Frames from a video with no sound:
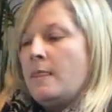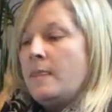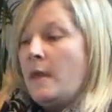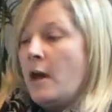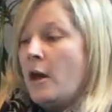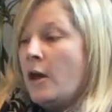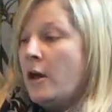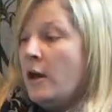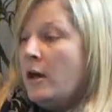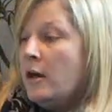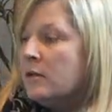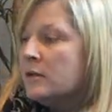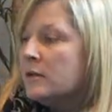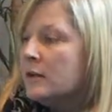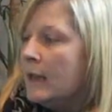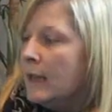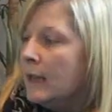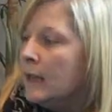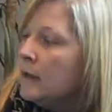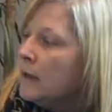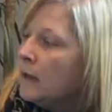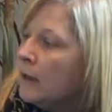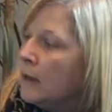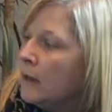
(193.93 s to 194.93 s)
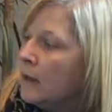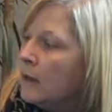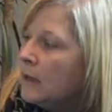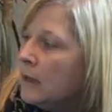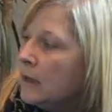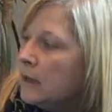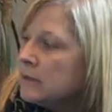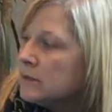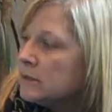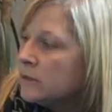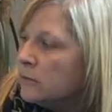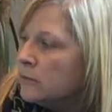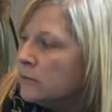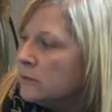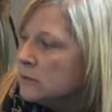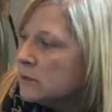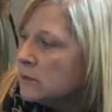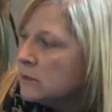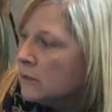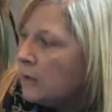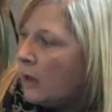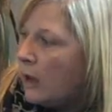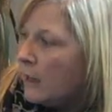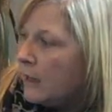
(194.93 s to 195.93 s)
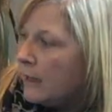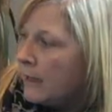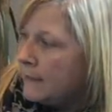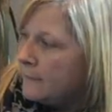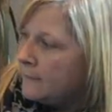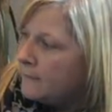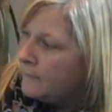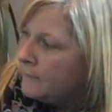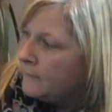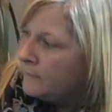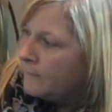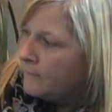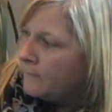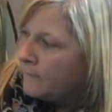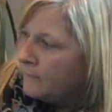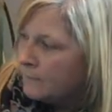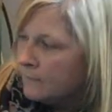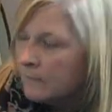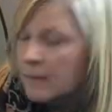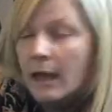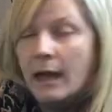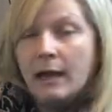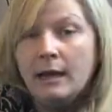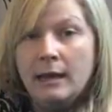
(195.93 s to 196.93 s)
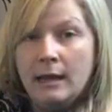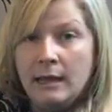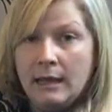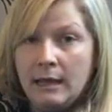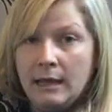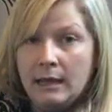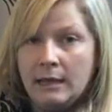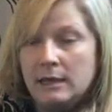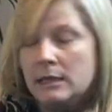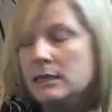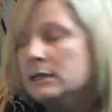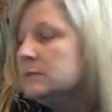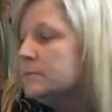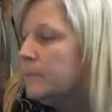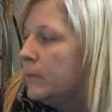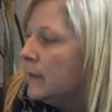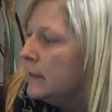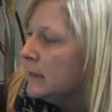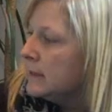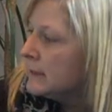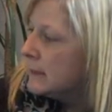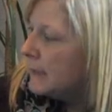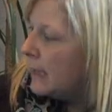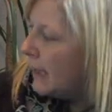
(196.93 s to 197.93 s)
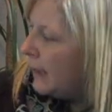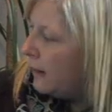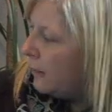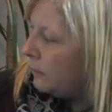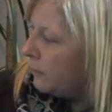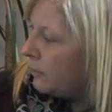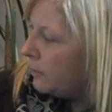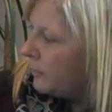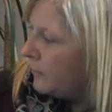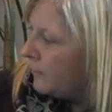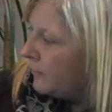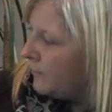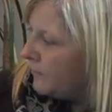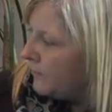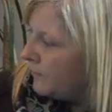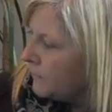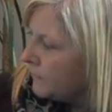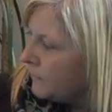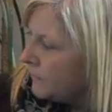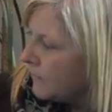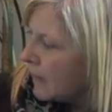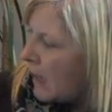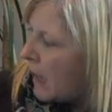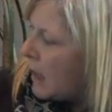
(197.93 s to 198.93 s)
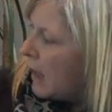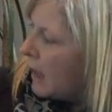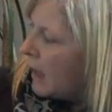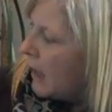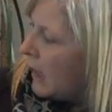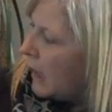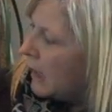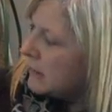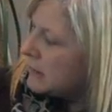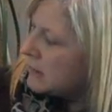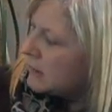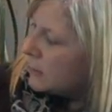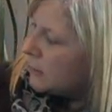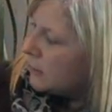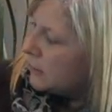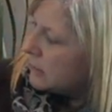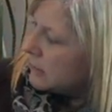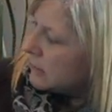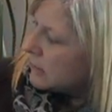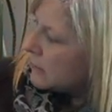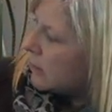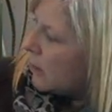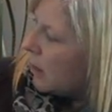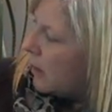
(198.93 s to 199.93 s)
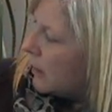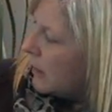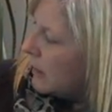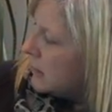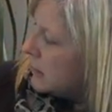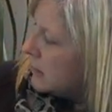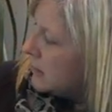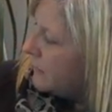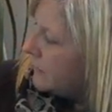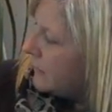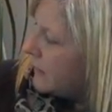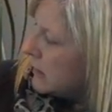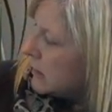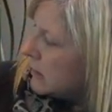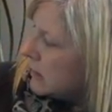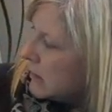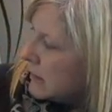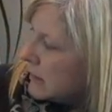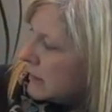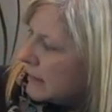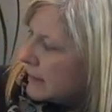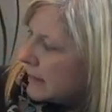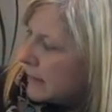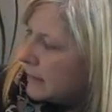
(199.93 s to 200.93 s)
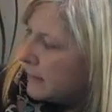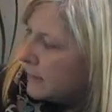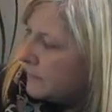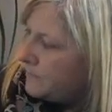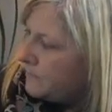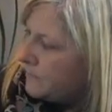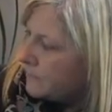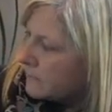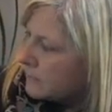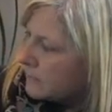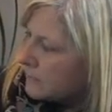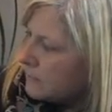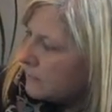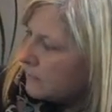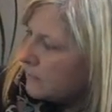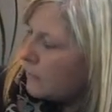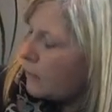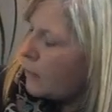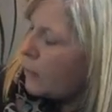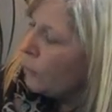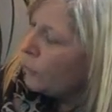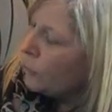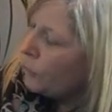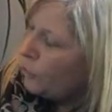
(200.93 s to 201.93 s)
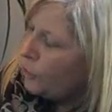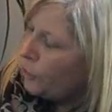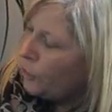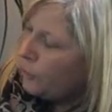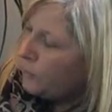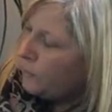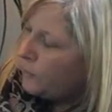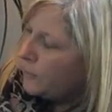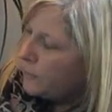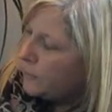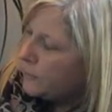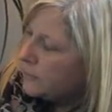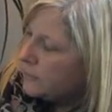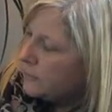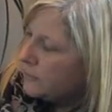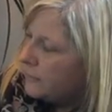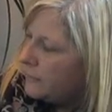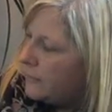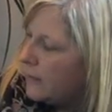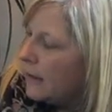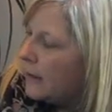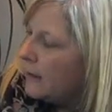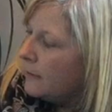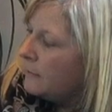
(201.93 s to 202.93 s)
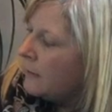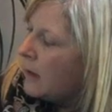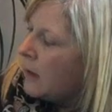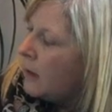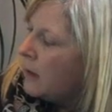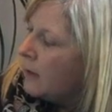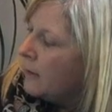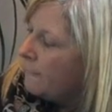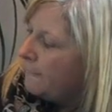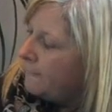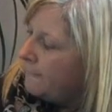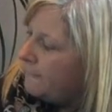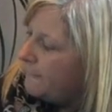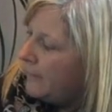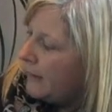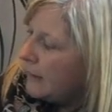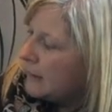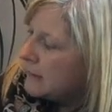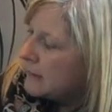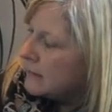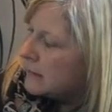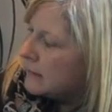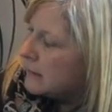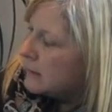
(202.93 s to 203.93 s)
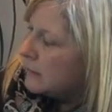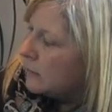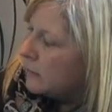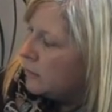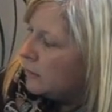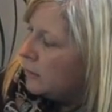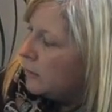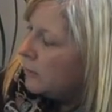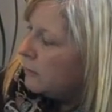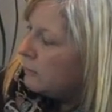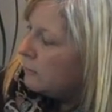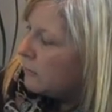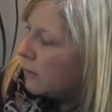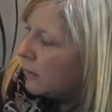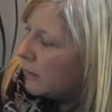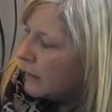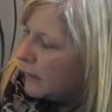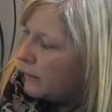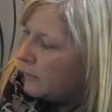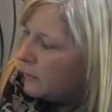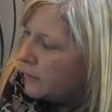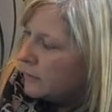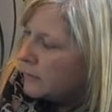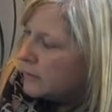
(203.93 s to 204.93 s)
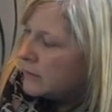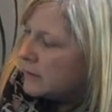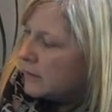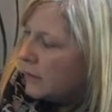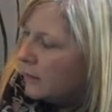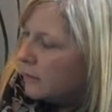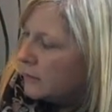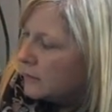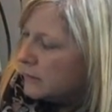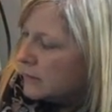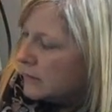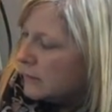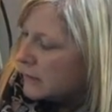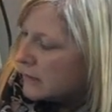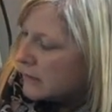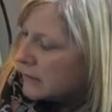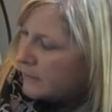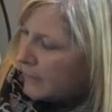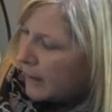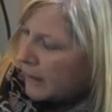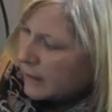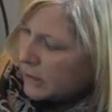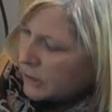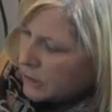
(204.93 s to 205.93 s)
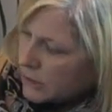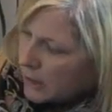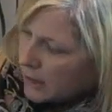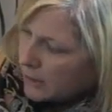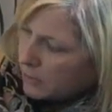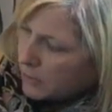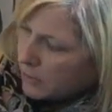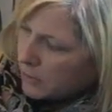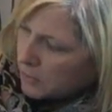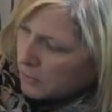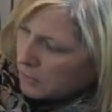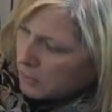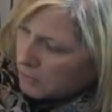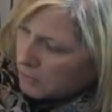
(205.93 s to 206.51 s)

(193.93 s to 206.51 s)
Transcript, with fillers: The Earthling is called Colin and he is pleased to help. As soon as Colin has finished his dinner, Qputal 5 fixes the new rocket booster onto the spaceship.